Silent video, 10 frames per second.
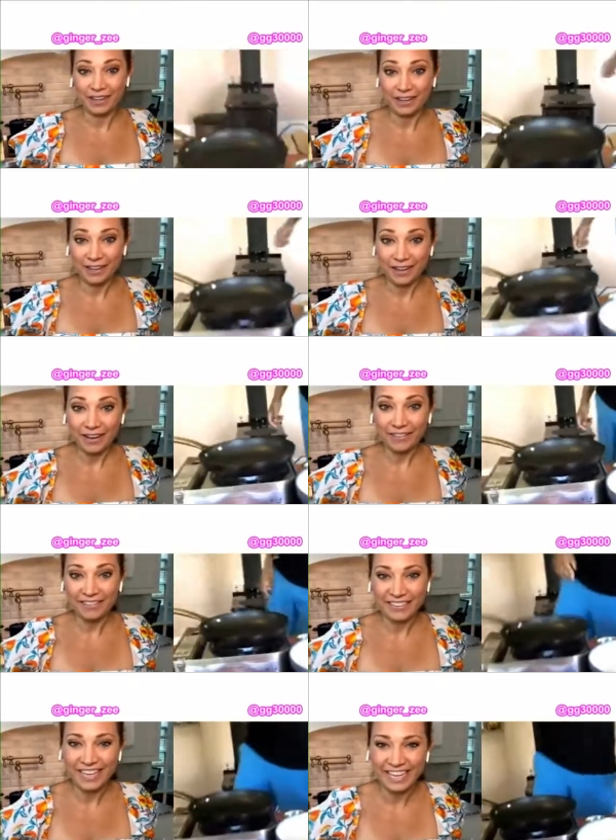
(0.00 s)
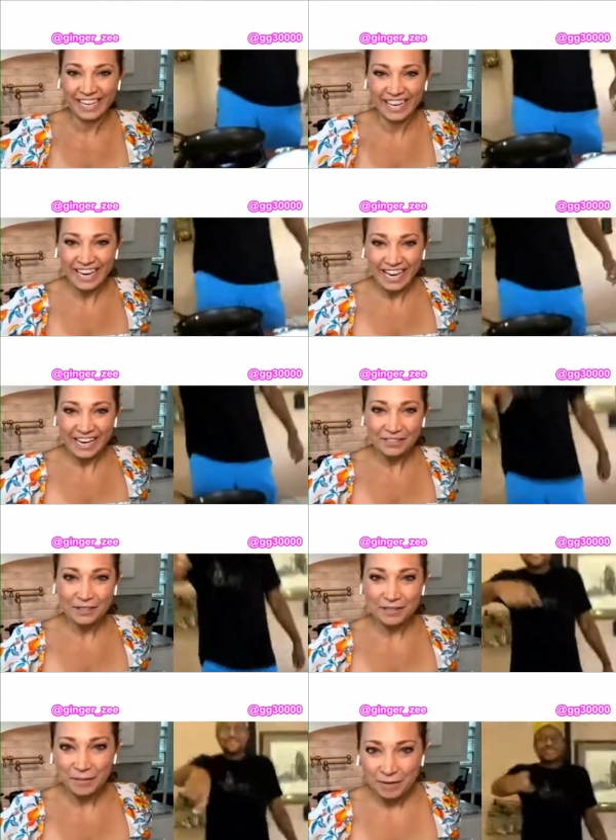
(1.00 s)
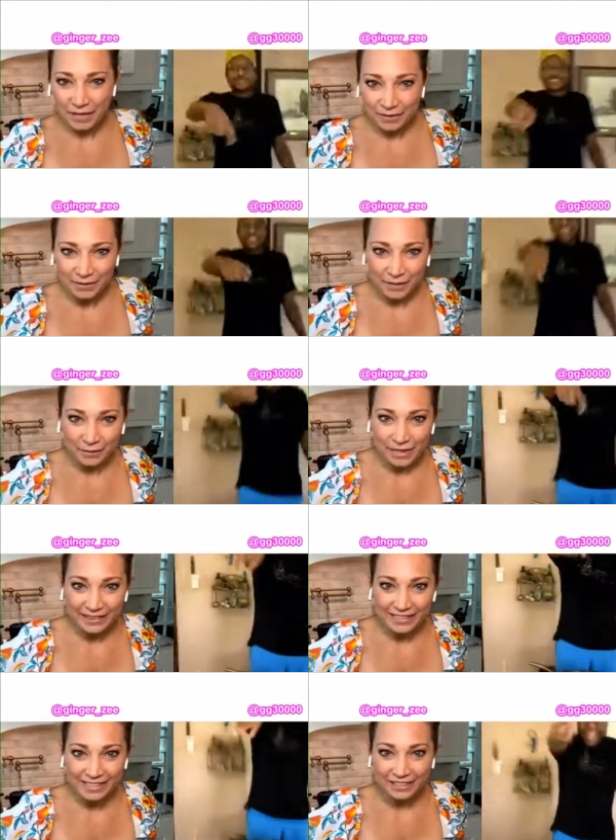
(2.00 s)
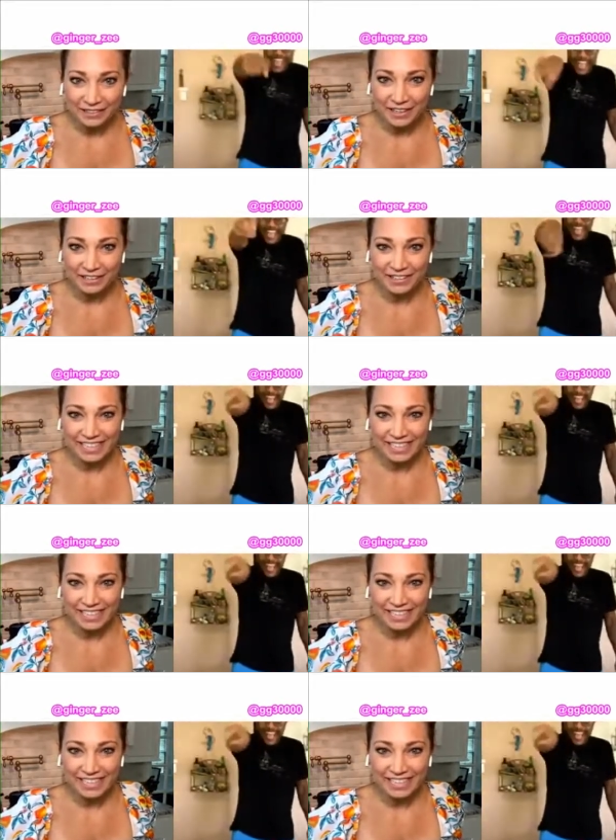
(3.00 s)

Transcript: Oh, I saw somebody. I was like, wait, that's not Gregory.